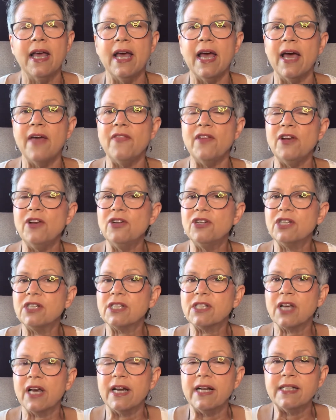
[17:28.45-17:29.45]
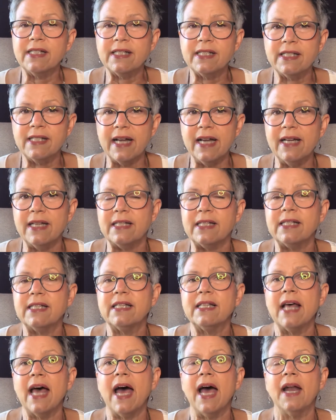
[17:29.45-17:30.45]
And then you're just going to sense
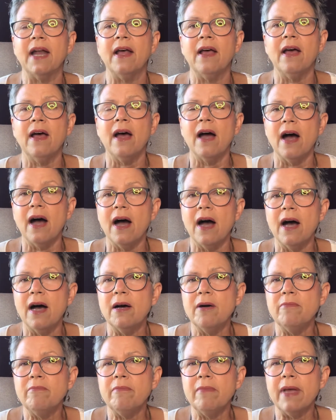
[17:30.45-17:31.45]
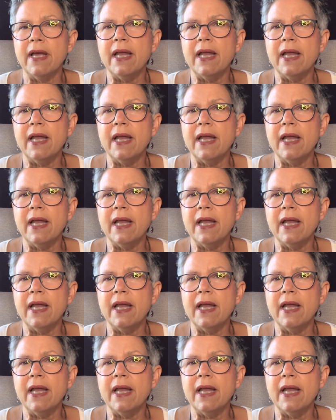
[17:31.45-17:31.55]
that um,